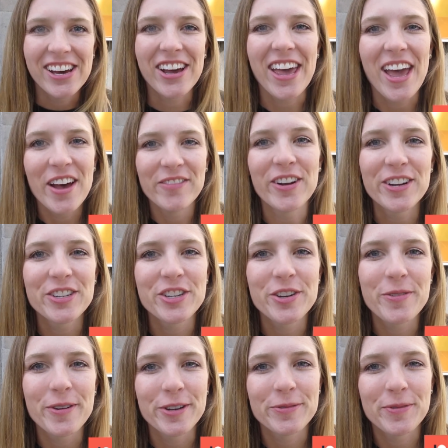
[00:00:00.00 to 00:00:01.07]
Okay, I'm not
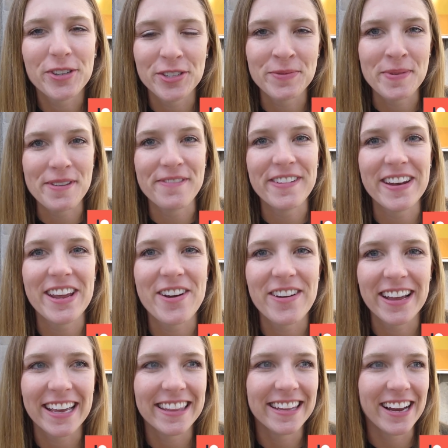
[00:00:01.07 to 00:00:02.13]
sure we were supposed to be
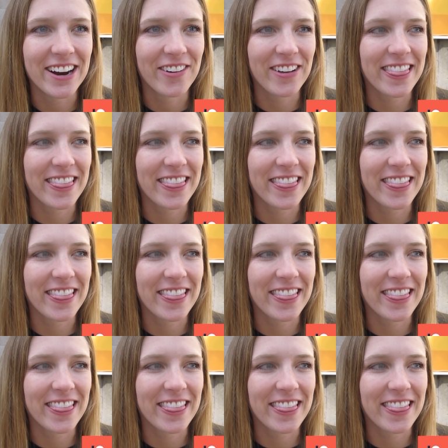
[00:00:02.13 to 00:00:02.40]
videoing in there.